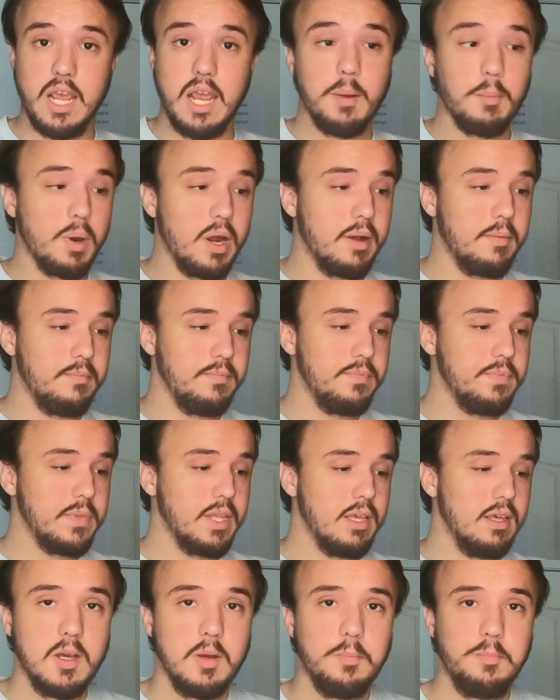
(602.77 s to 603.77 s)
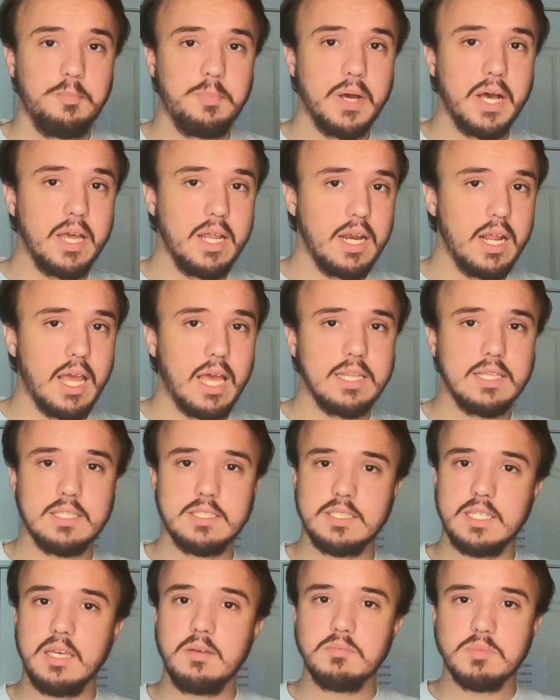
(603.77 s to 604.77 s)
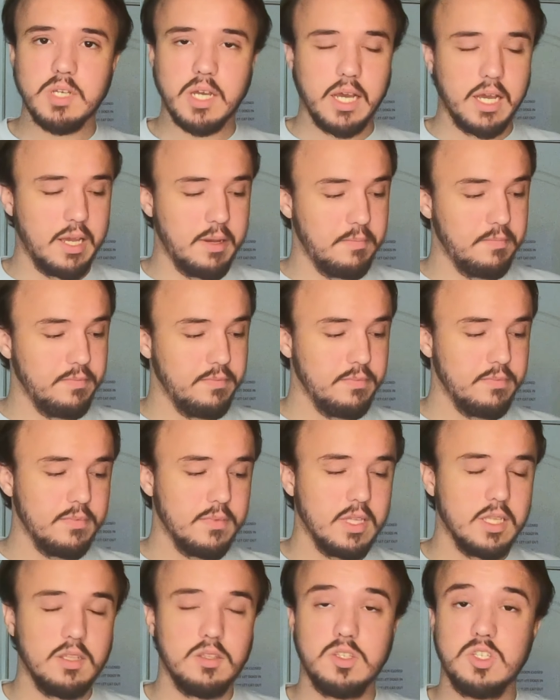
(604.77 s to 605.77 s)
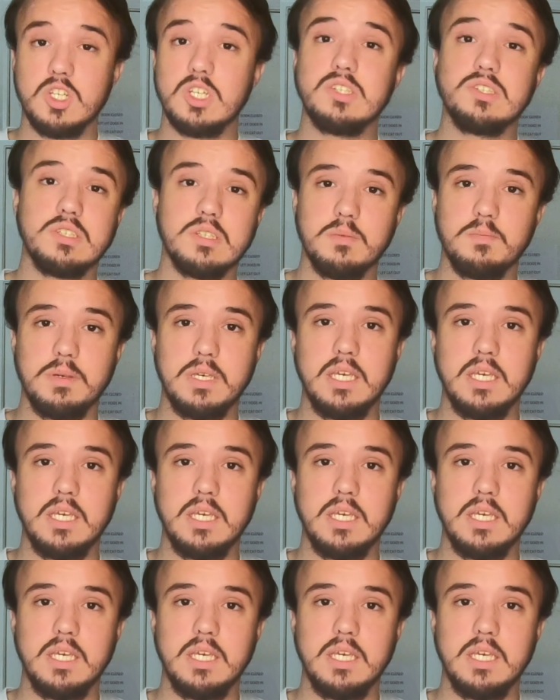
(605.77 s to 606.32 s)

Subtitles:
camera. But at the same time, just